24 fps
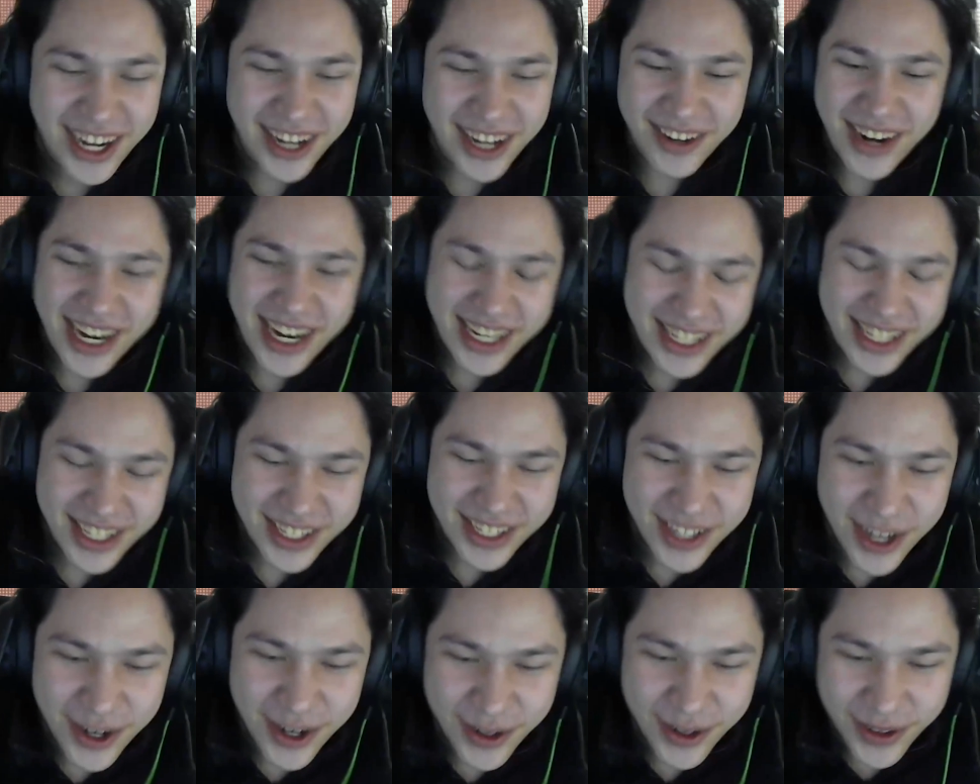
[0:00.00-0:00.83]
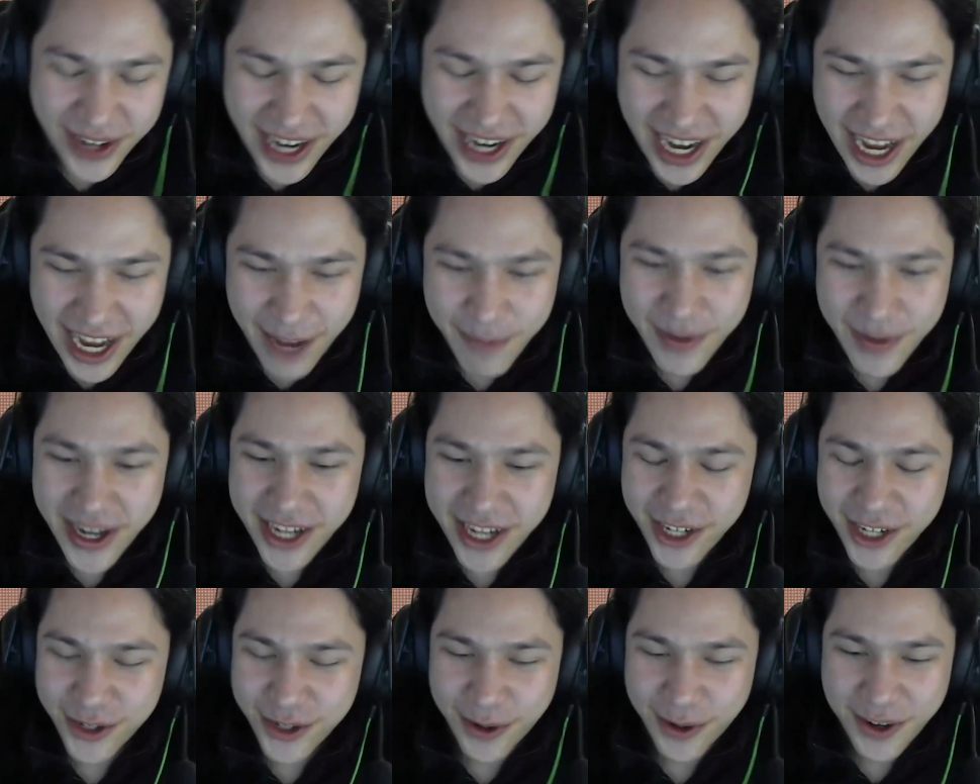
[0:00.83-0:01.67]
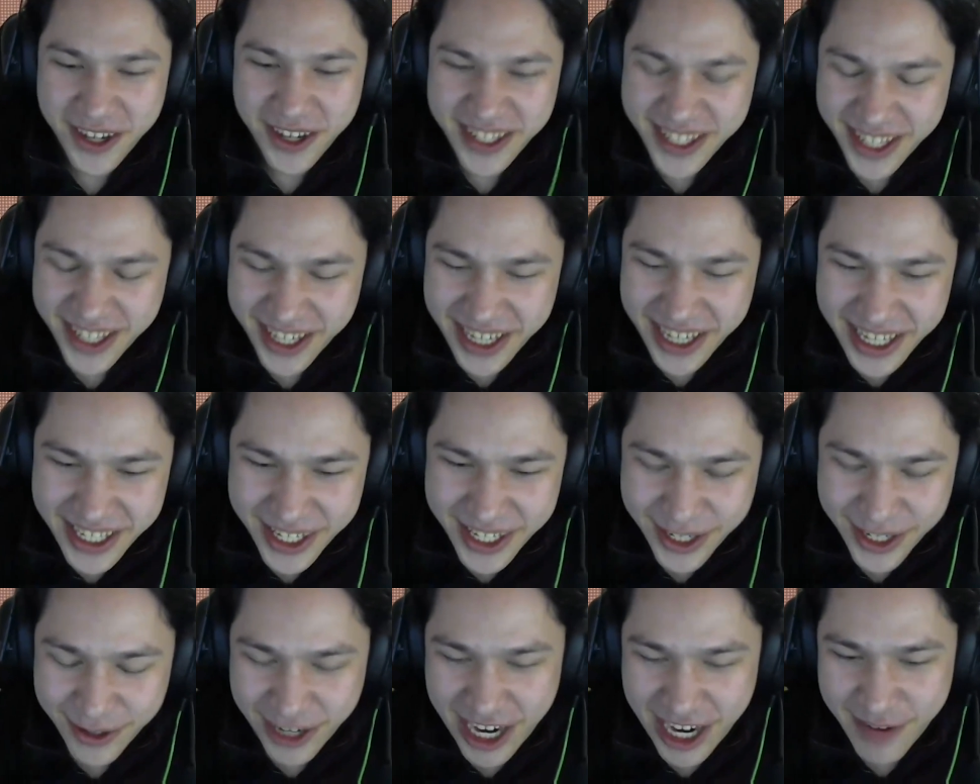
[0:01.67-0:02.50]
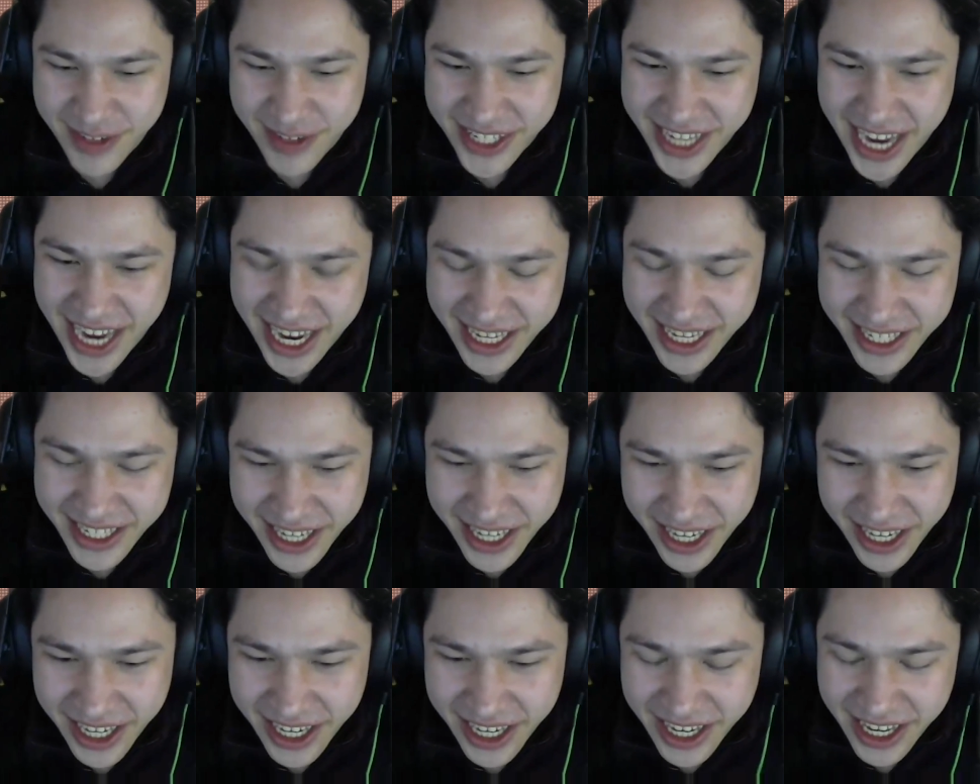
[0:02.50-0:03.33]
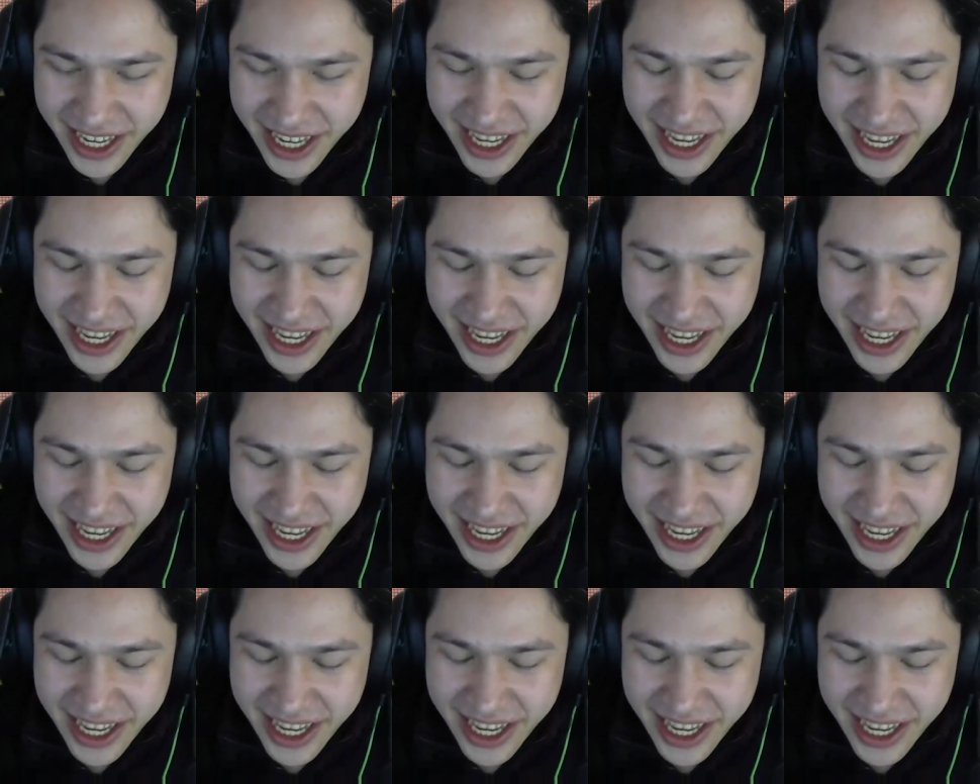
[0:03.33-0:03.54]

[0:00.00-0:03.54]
All right. So Ben Jordans on Instagram is asking.